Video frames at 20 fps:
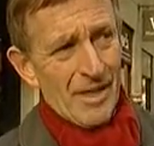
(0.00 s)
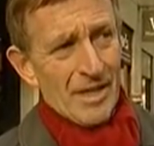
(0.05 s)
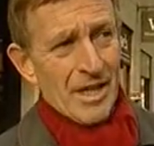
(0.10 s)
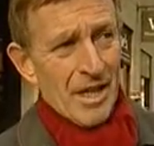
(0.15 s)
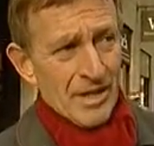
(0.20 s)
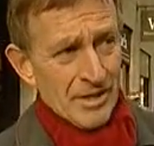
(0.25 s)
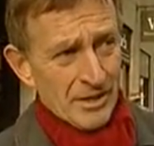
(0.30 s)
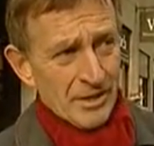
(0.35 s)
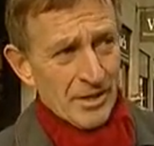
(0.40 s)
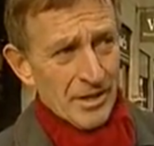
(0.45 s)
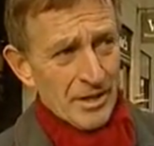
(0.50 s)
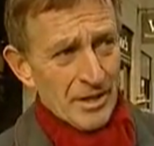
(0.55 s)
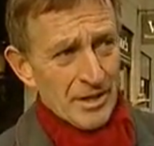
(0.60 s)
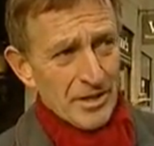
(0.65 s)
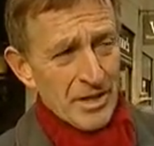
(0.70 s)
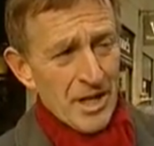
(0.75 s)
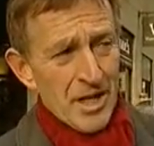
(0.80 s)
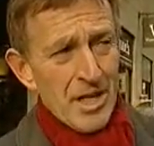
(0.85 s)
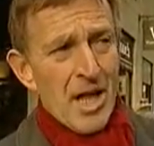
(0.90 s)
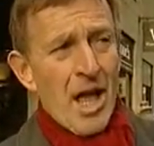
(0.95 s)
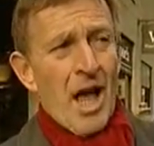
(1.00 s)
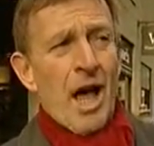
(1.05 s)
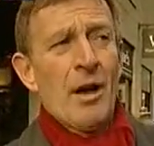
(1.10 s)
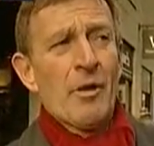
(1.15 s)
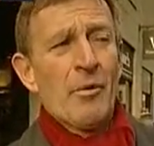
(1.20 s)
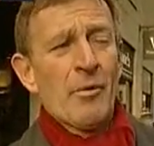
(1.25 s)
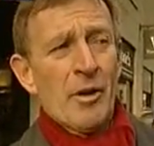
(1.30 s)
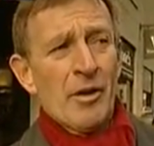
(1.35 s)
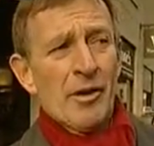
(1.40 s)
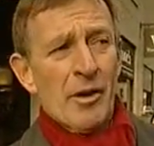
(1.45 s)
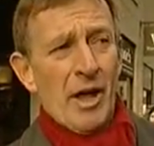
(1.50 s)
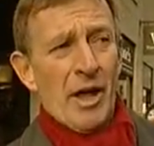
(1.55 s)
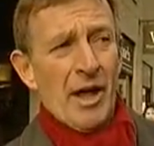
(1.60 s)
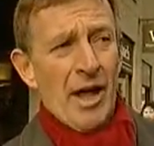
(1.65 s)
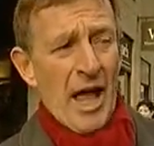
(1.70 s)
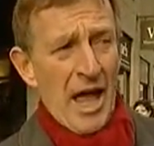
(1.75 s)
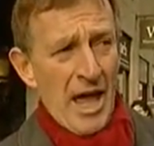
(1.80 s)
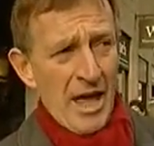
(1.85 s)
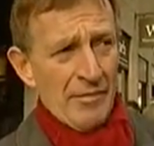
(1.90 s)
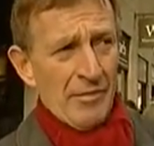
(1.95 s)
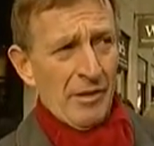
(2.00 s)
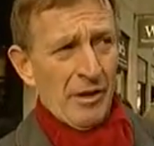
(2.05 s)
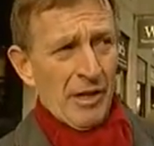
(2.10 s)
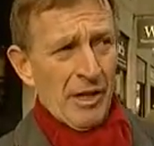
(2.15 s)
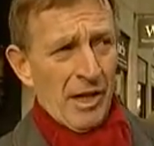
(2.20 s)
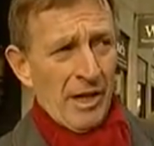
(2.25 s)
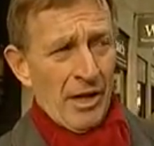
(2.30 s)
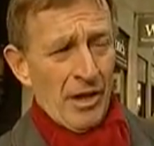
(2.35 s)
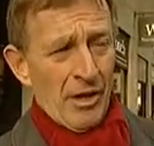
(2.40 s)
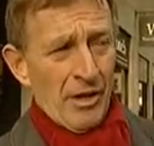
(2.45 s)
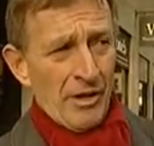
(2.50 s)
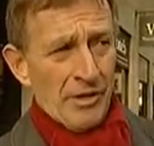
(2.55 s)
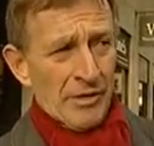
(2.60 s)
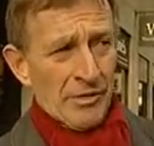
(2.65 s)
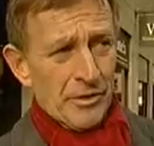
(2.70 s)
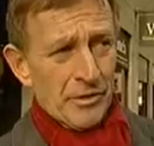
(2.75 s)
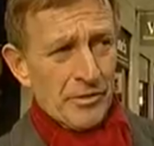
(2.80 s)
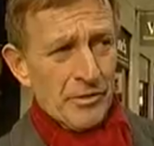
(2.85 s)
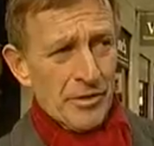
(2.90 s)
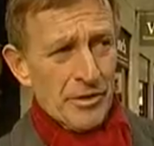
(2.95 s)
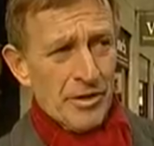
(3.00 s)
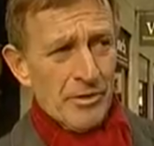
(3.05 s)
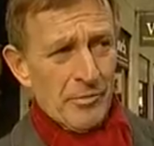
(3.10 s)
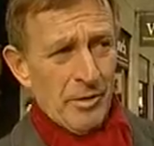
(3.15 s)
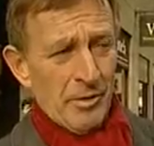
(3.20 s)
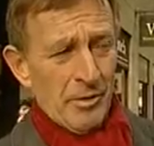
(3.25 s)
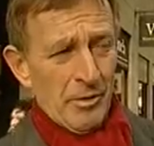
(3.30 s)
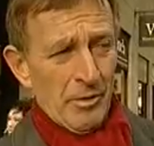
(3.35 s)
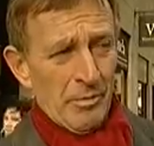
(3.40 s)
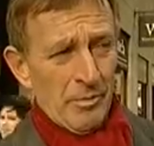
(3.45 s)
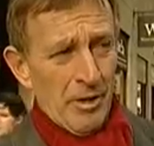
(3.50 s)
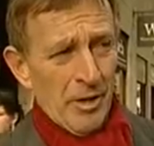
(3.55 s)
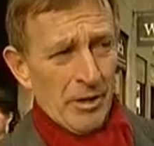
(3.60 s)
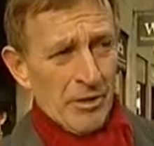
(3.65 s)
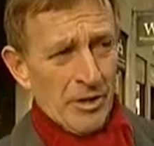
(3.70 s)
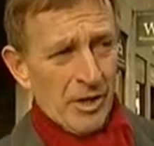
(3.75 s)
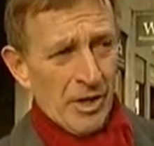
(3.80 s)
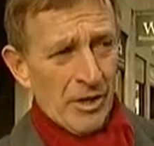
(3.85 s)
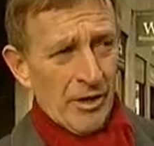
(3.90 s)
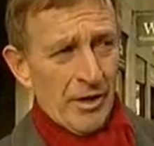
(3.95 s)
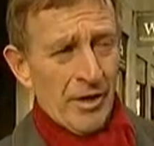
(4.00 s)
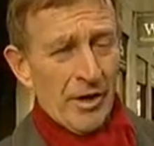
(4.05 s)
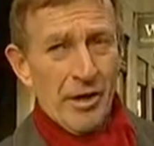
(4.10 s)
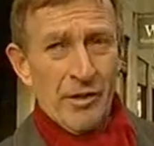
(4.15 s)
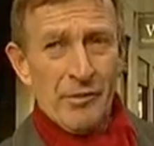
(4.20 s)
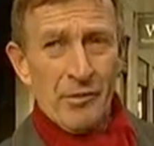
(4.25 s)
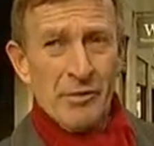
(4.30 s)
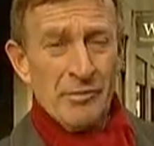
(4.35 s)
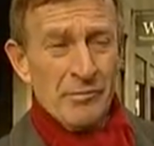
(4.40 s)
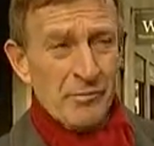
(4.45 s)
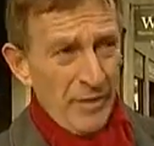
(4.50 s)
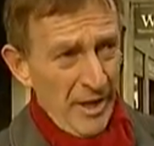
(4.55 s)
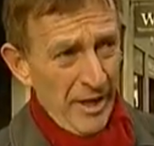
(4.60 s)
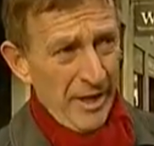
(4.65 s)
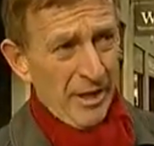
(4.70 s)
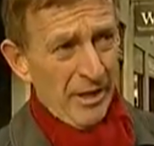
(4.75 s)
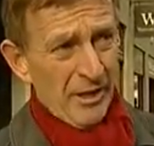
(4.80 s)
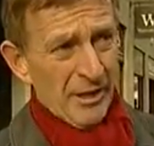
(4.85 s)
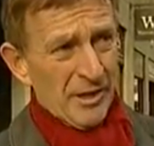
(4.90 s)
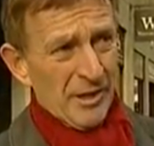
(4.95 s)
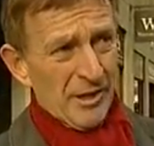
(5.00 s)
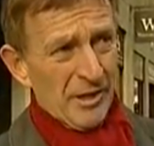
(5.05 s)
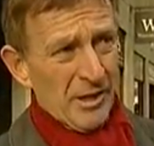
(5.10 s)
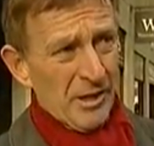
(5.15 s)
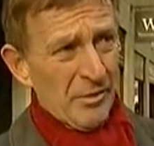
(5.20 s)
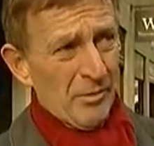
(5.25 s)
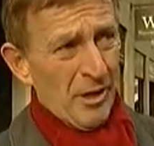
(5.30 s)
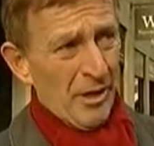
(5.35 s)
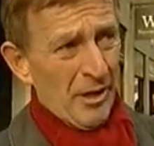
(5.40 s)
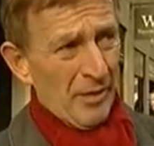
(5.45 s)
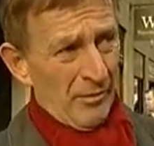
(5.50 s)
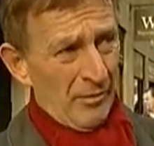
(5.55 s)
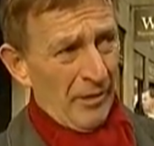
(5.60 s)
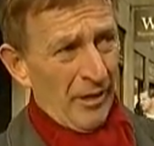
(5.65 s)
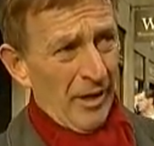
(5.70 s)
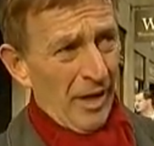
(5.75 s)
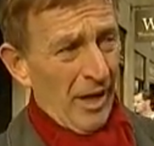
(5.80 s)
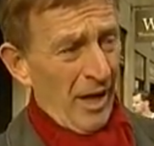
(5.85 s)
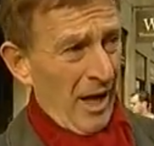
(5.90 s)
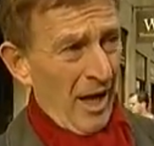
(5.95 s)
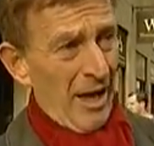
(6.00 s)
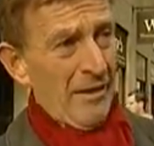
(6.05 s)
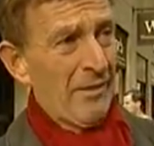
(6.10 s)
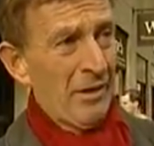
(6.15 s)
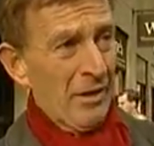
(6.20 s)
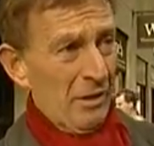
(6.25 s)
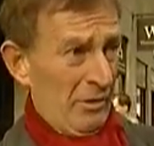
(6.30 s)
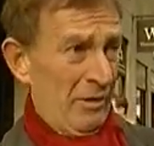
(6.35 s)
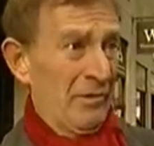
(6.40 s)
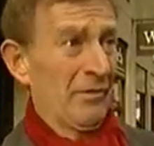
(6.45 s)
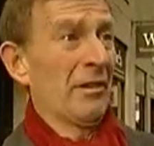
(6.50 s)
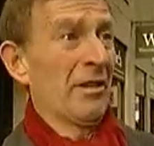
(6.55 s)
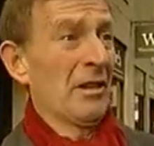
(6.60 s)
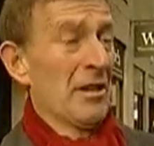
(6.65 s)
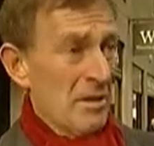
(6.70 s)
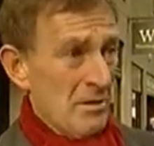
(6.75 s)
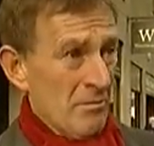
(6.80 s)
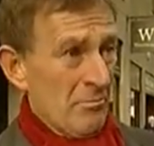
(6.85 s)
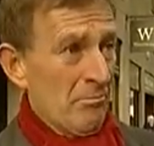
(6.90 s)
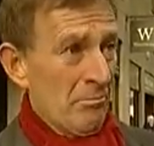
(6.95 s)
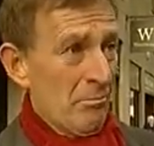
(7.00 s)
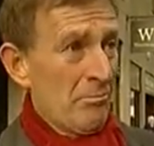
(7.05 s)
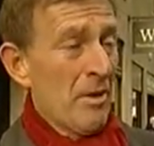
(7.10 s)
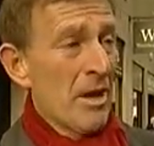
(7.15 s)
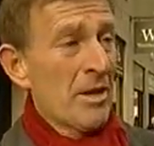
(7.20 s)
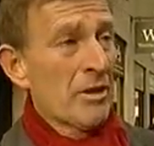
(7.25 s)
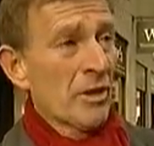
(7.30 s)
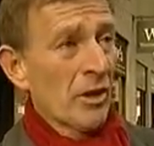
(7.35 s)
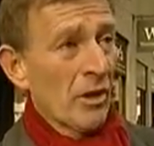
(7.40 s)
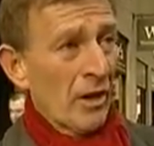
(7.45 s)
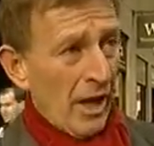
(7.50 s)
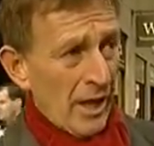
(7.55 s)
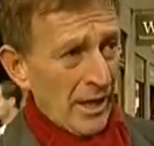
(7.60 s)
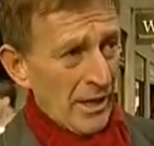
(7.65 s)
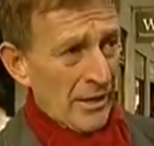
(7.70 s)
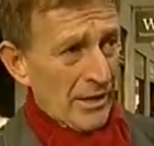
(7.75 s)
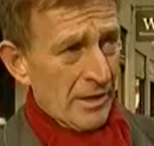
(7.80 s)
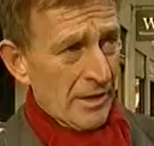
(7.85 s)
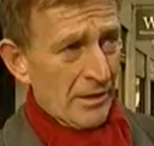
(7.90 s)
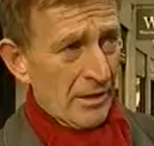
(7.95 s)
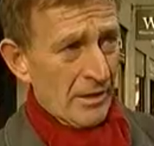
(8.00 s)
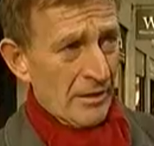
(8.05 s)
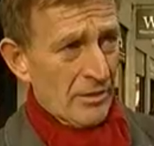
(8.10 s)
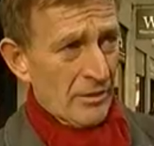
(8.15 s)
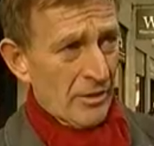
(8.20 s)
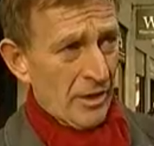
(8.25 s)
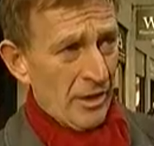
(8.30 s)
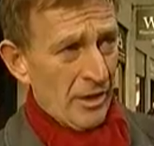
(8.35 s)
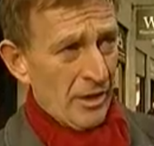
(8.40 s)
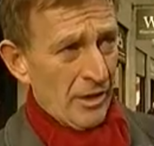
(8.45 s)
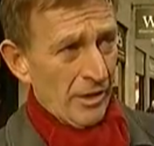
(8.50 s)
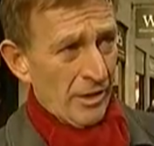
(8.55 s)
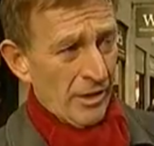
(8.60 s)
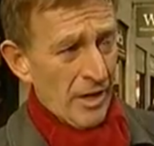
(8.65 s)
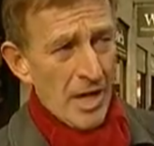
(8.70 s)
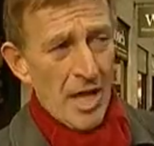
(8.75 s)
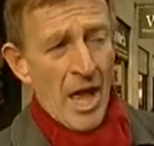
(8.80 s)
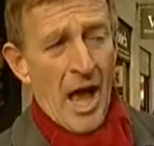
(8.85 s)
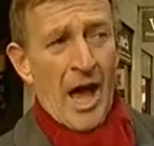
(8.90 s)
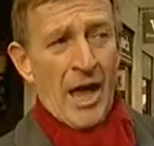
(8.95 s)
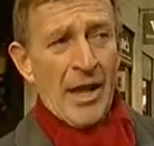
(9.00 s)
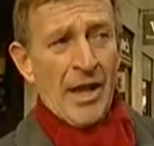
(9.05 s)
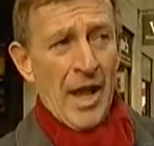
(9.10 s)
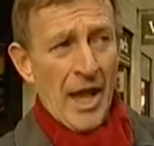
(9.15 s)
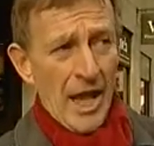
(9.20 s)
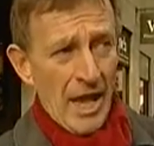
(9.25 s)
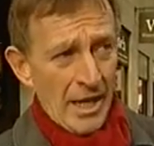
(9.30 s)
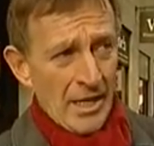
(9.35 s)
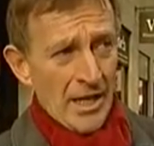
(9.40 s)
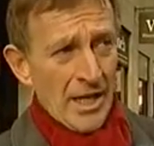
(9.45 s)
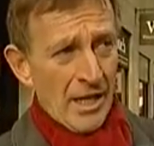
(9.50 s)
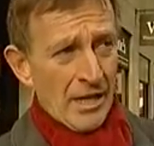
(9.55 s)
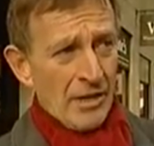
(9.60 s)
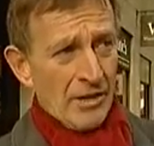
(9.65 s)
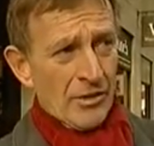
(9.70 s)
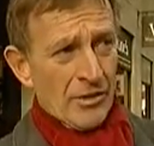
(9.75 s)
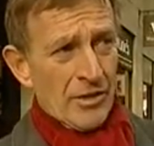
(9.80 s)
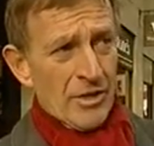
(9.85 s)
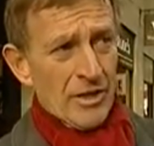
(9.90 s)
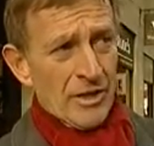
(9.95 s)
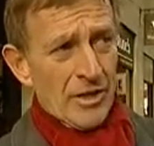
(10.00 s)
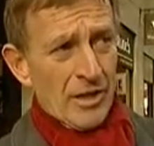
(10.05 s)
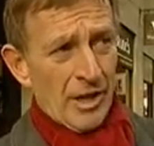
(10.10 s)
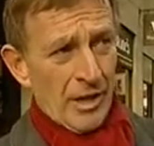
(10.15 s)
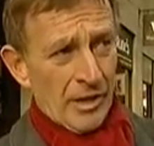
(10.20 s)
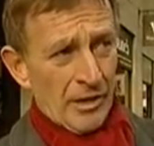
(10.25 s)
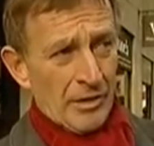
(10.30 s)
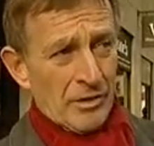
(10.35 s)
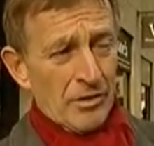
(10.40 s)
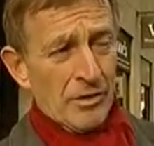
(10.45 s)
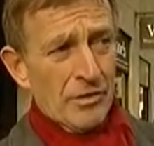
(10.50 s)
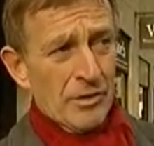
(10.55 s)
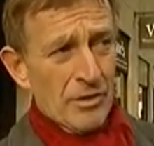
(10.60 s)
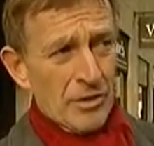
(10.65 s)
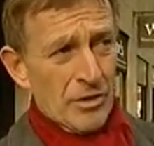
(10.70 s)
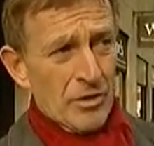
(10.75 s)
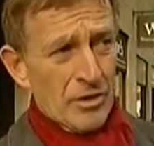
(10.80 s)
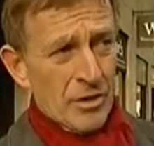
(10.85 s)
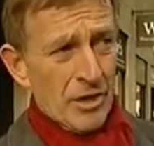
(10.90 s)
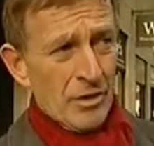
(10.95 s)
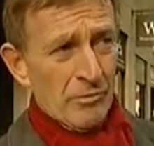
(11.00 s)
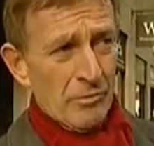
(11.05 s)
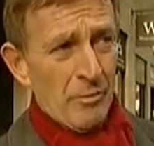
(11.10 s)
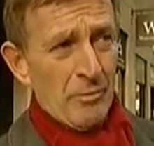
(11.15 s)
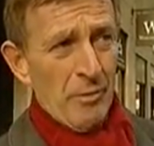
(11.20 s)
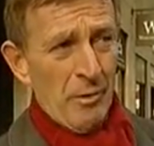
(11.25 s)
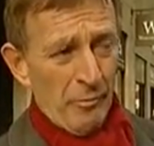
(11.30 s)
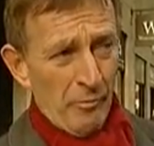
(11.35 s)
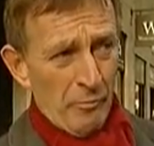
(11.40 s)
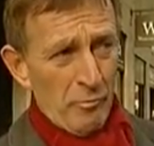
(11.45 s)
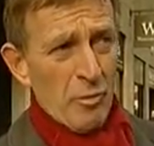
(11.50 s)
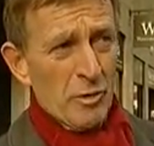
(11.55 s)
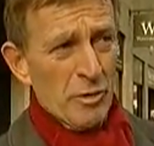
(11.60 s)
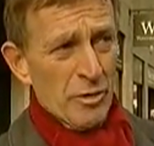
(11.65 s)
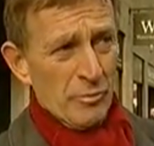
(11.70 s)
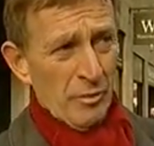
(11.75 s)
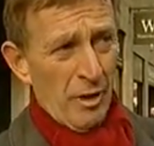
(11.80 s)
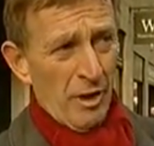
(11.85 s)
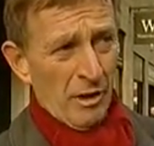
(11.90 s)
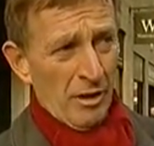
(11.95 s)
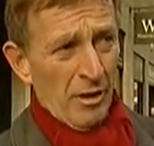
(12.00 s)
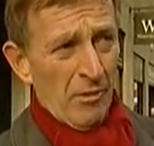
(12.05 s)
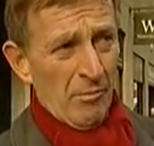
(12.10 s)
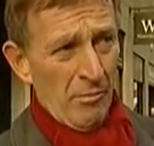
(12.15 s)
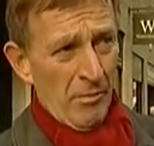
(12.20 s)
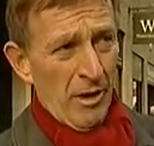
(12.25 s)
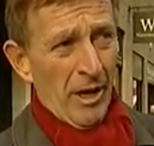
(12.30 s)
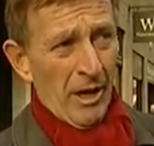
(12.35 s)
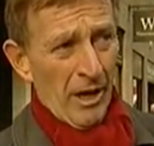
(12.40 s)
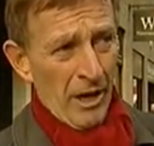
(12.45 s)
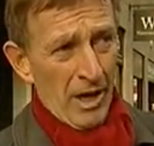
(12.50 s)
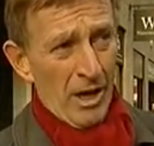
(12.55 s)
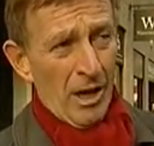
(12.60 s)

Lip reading: Yes, it is. We rely heavily on tourism in the Perthshire area. There's very little in the way of heavy or even major light industry here, and any increase in the tourist trade will be most welcome by